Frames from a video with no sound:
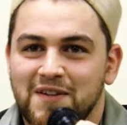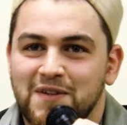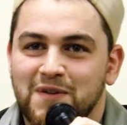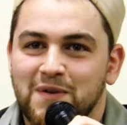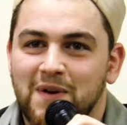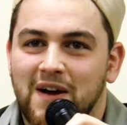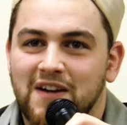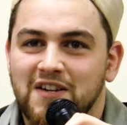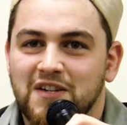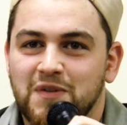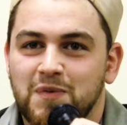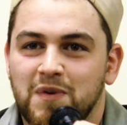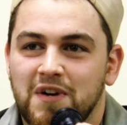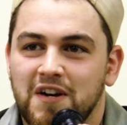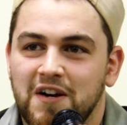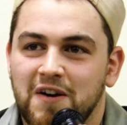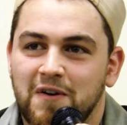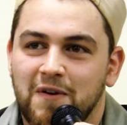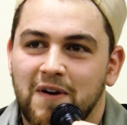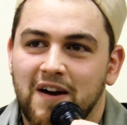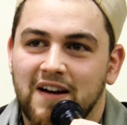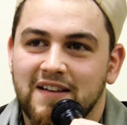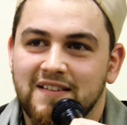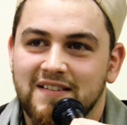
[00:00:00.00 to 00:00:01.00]
I did too. I just want
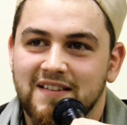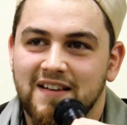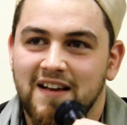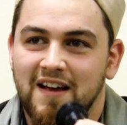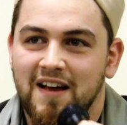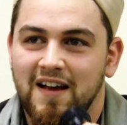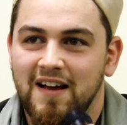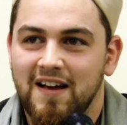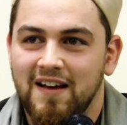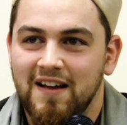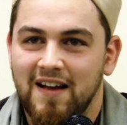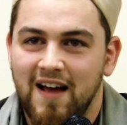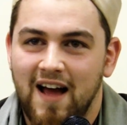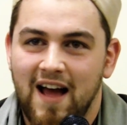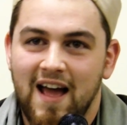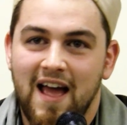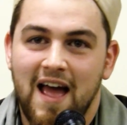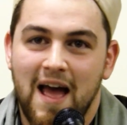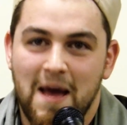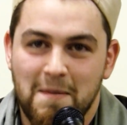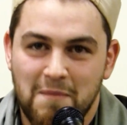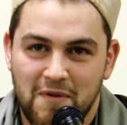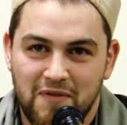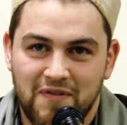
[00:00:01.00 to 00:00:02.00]
to correct,
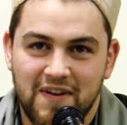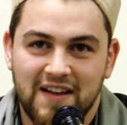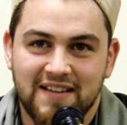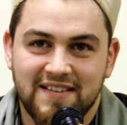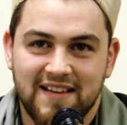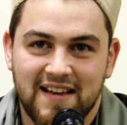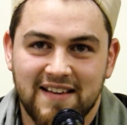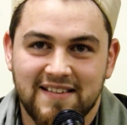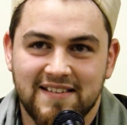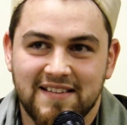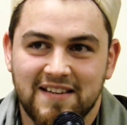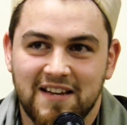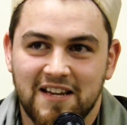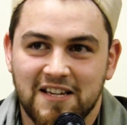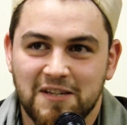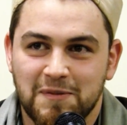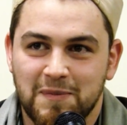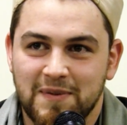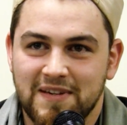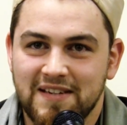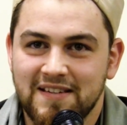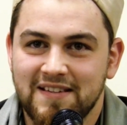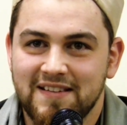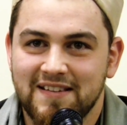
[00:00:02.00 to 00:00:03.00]
I am a fantastic
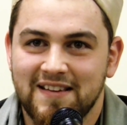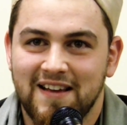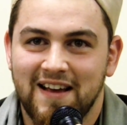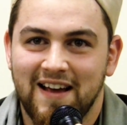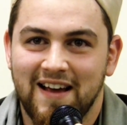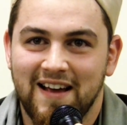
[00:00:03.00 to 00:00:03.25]
husband.